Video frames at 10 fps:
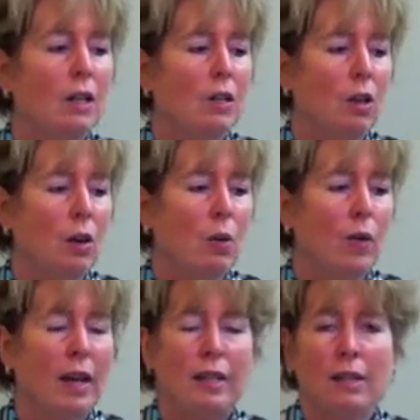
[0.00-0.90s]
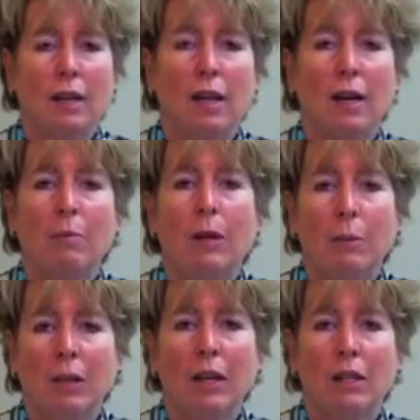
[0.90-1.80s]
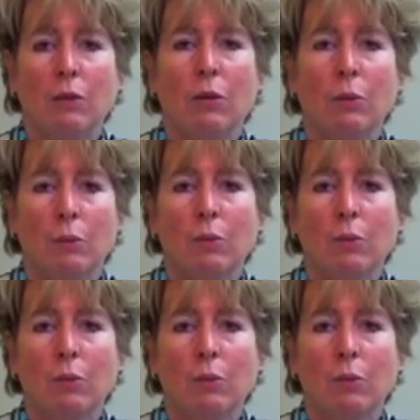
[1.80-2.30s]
So that's a big plus for